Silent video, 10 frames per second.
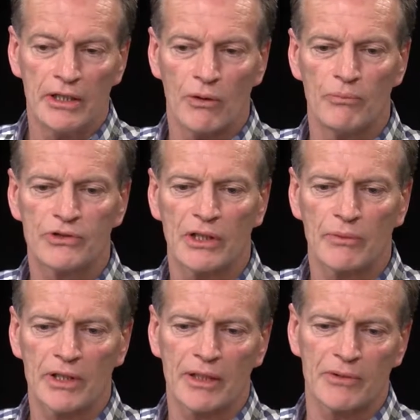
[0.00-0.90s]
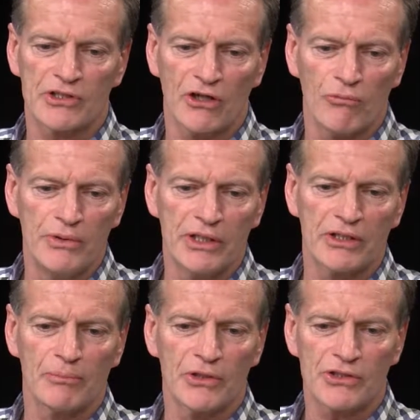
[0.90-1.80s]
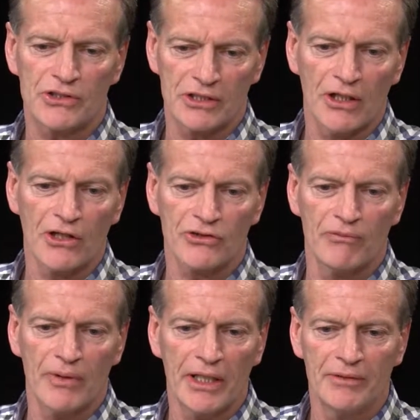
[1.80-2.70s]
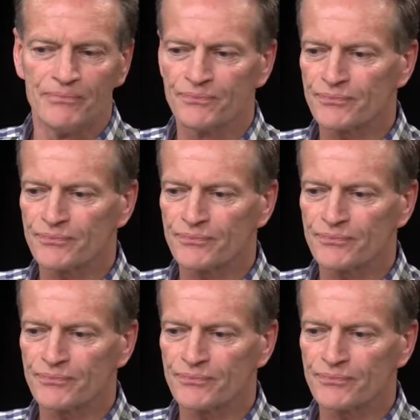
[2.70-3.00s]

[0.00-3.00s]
You know, someone like myself being in the business as long as I've been,